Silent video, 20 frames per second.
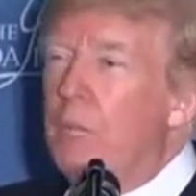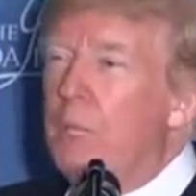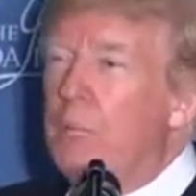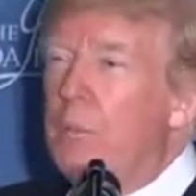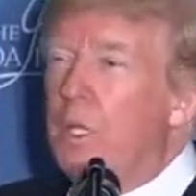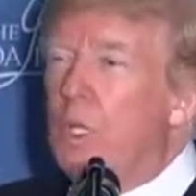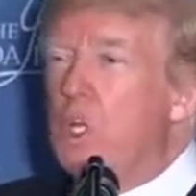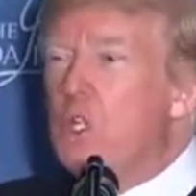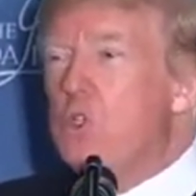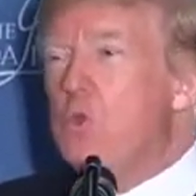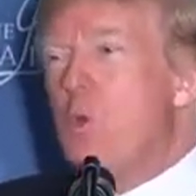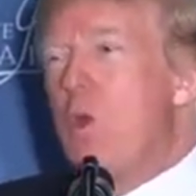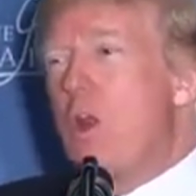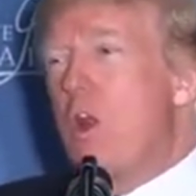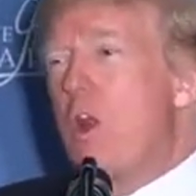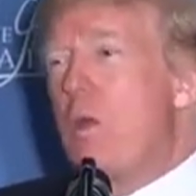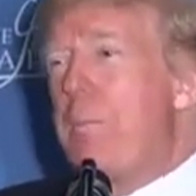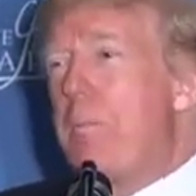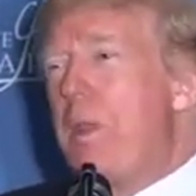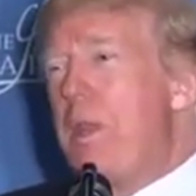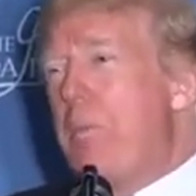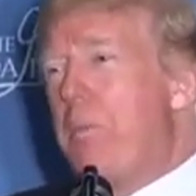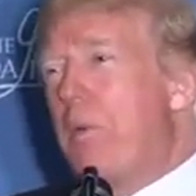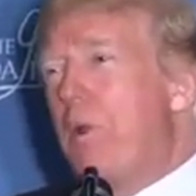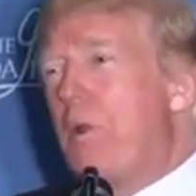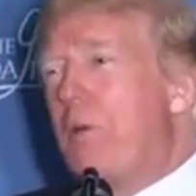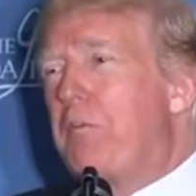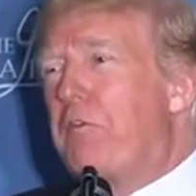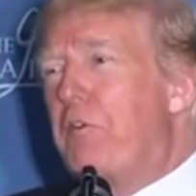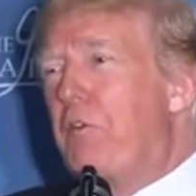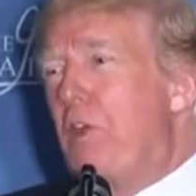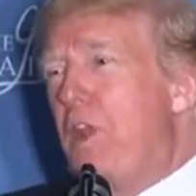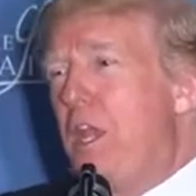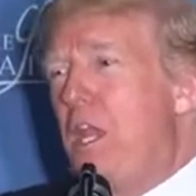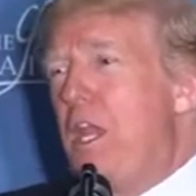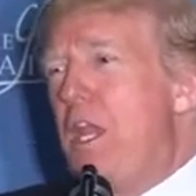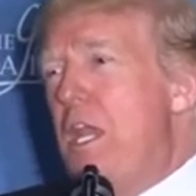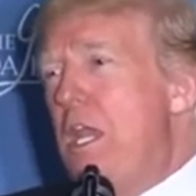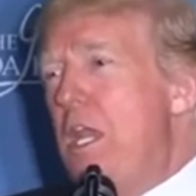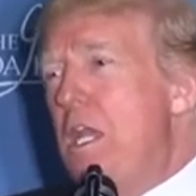Because when our people are
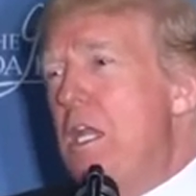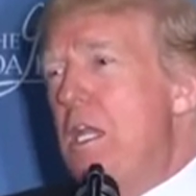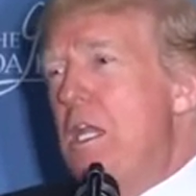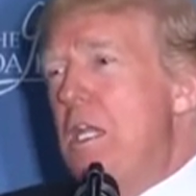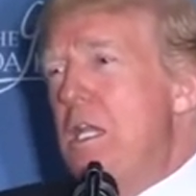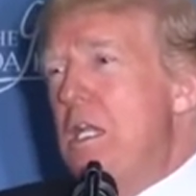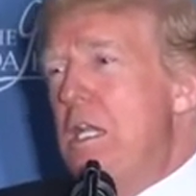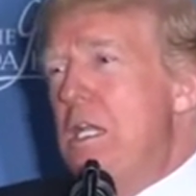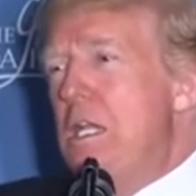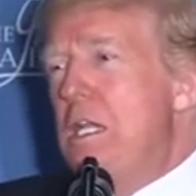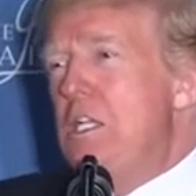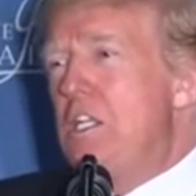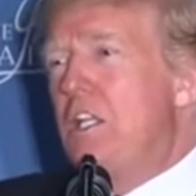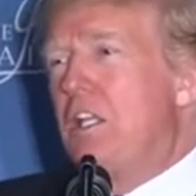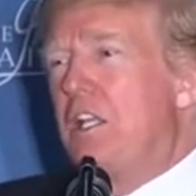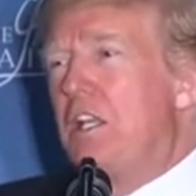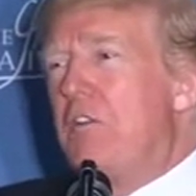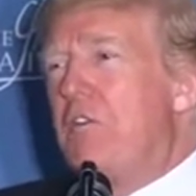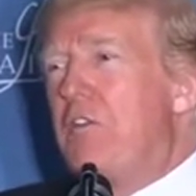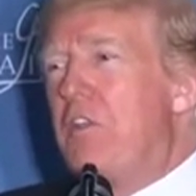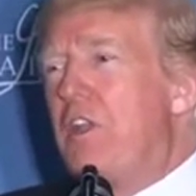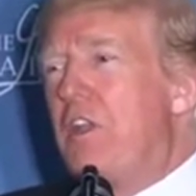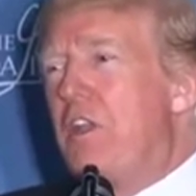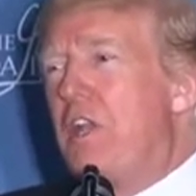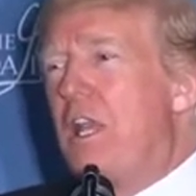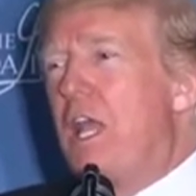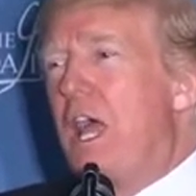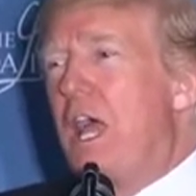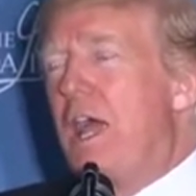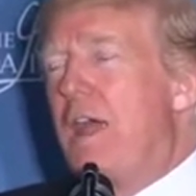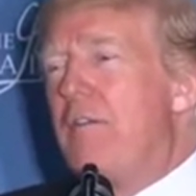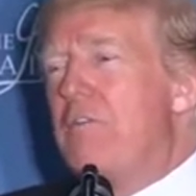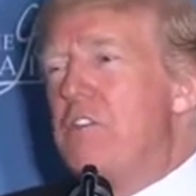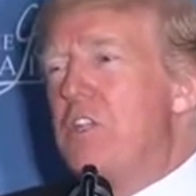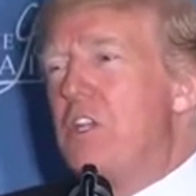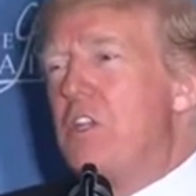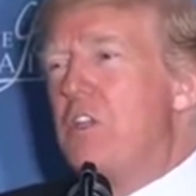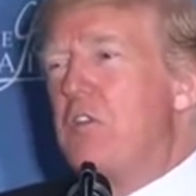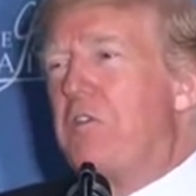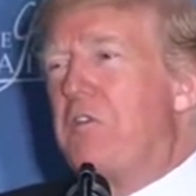free to live their lives
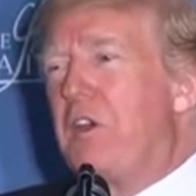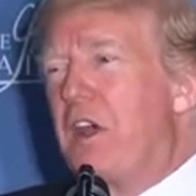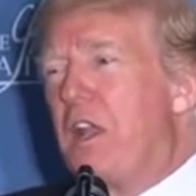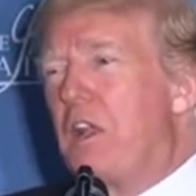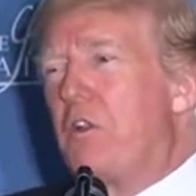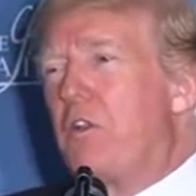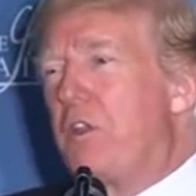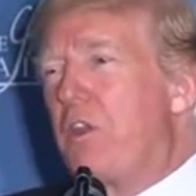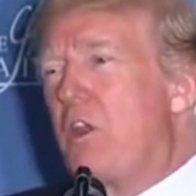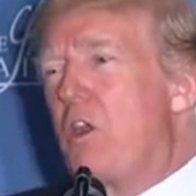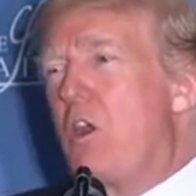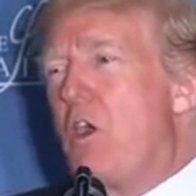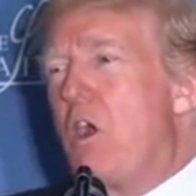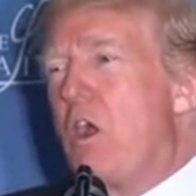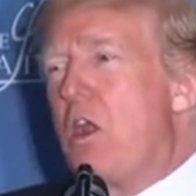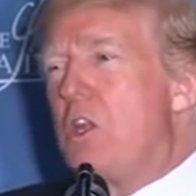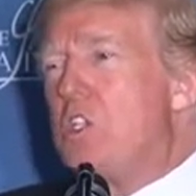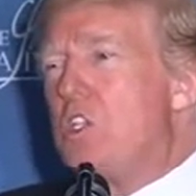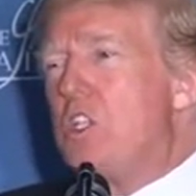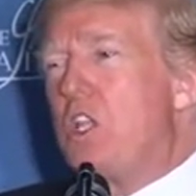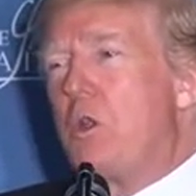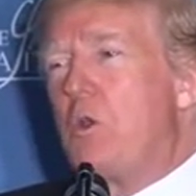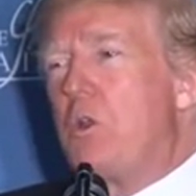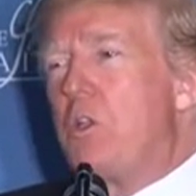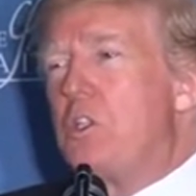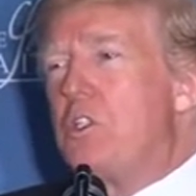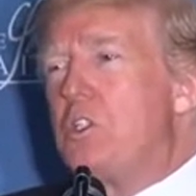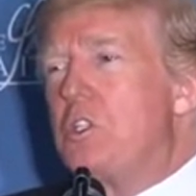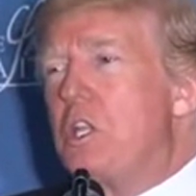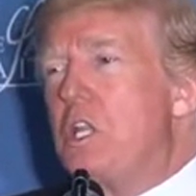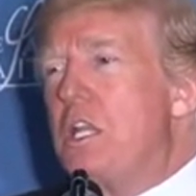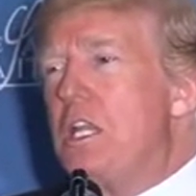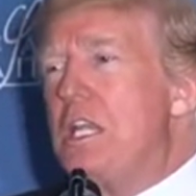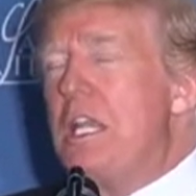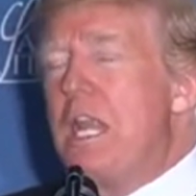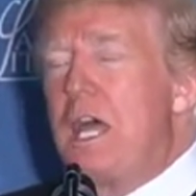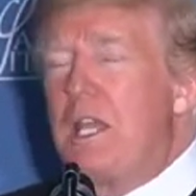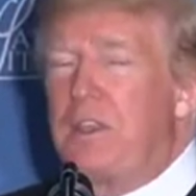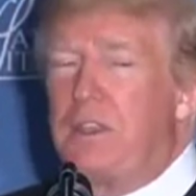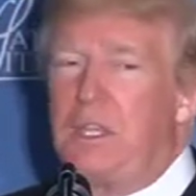and to follow their hearts, there is
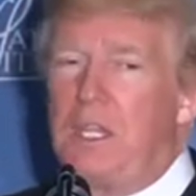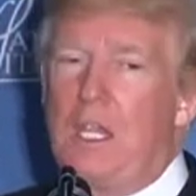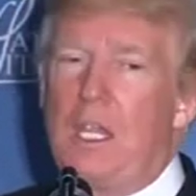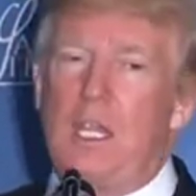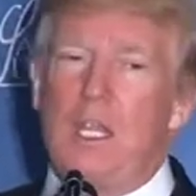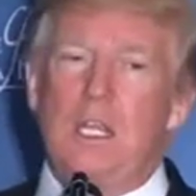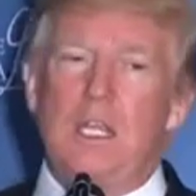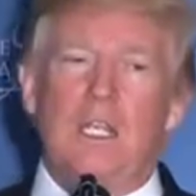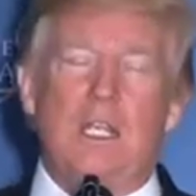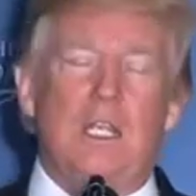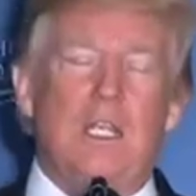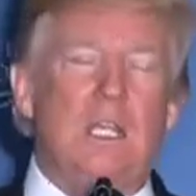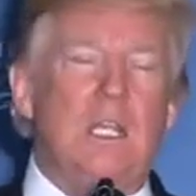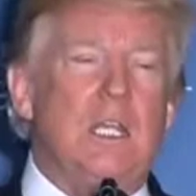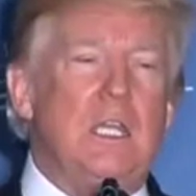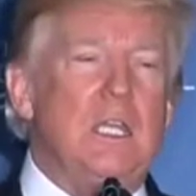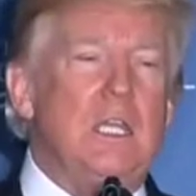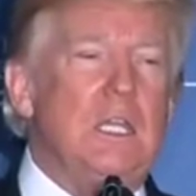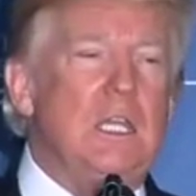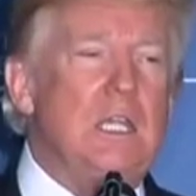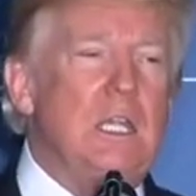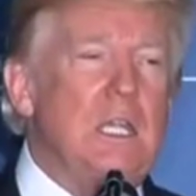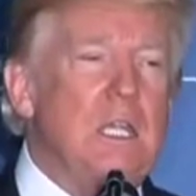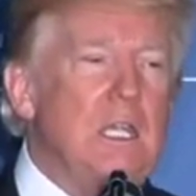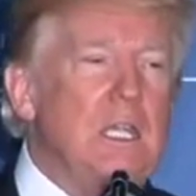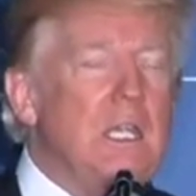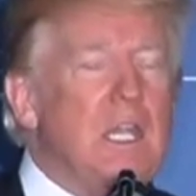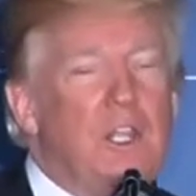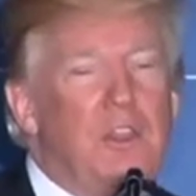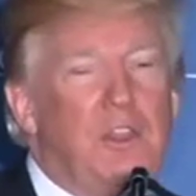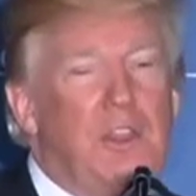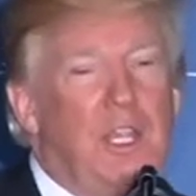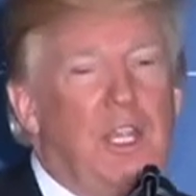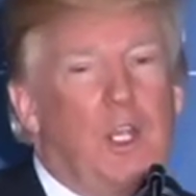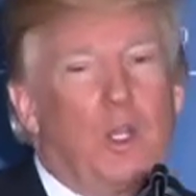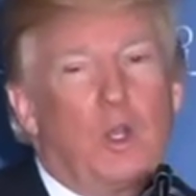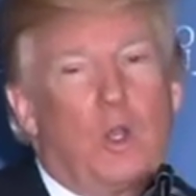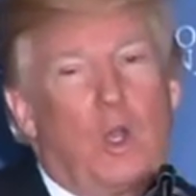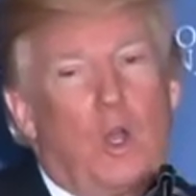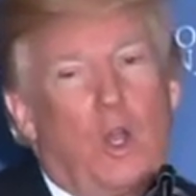nothing
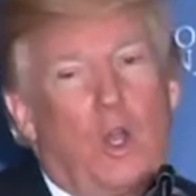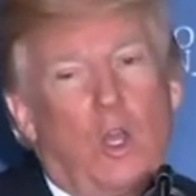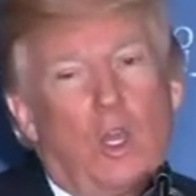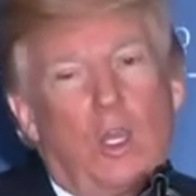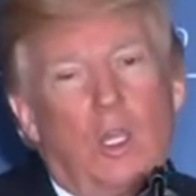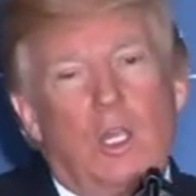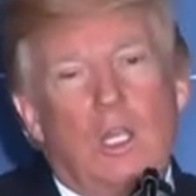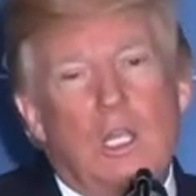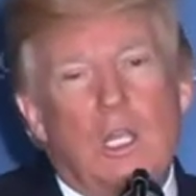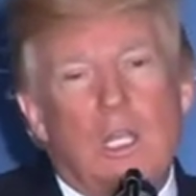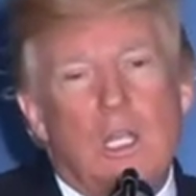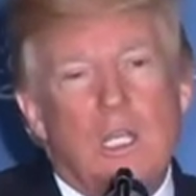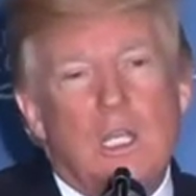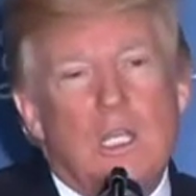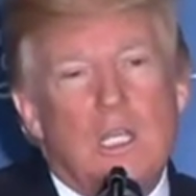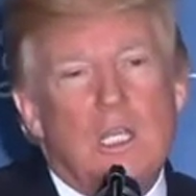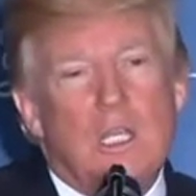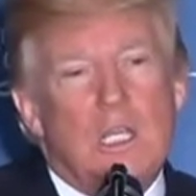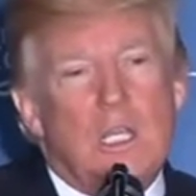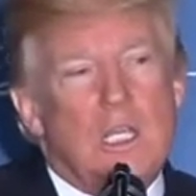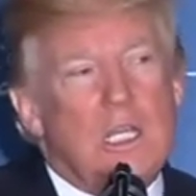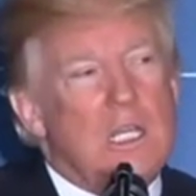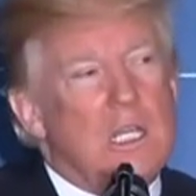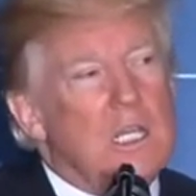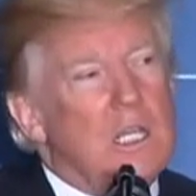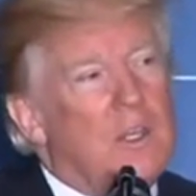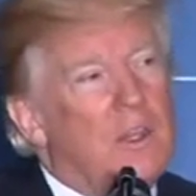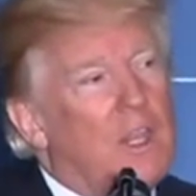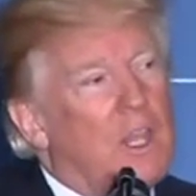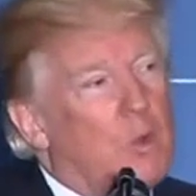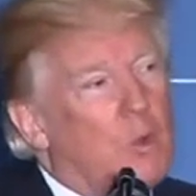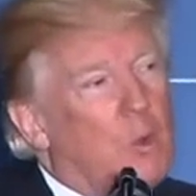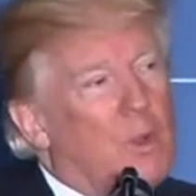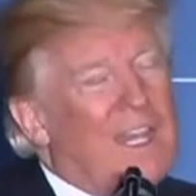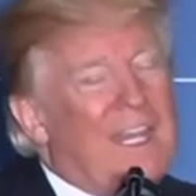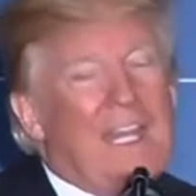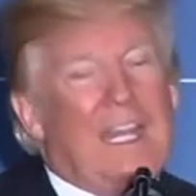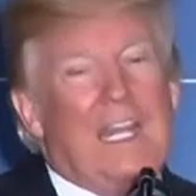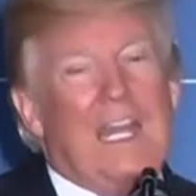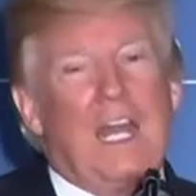at all that we
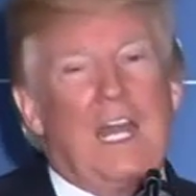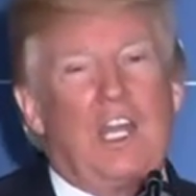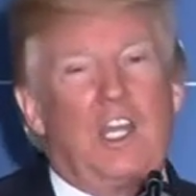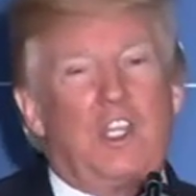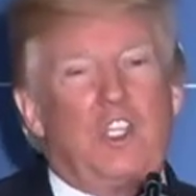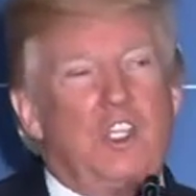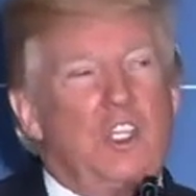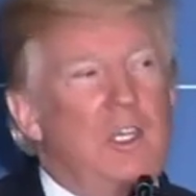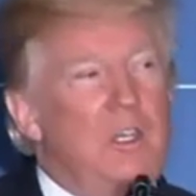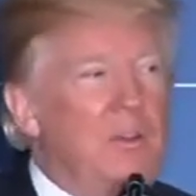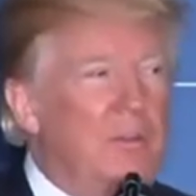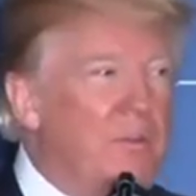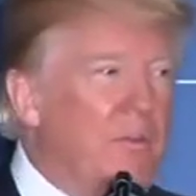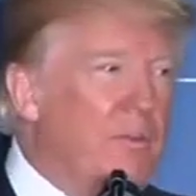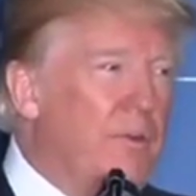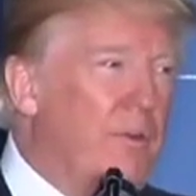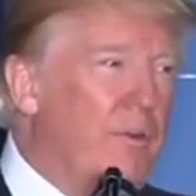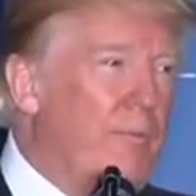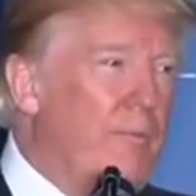cannot achieve.